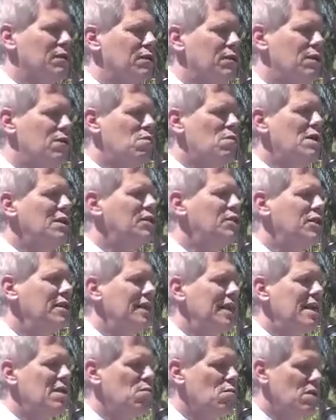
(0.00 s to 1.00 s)
So the question
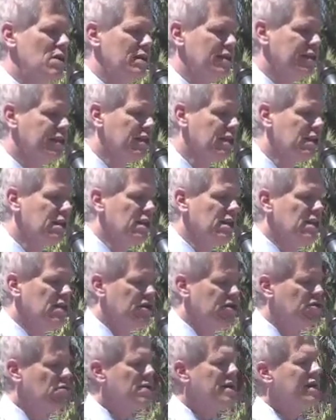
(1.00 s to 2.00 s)
there was,
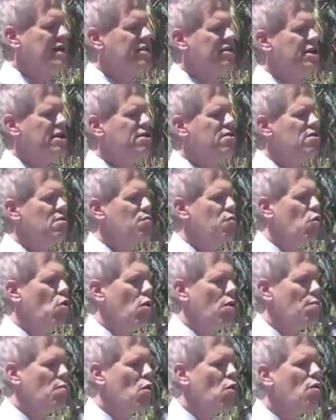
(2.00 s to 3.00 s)
do we continue to
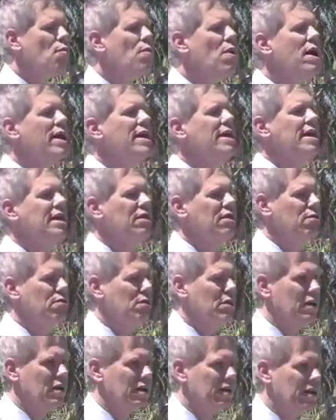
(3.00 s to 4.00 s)
pour more money
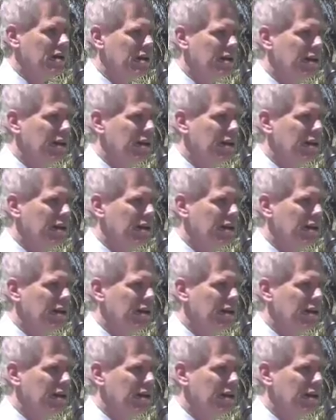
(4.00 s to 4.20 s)
into a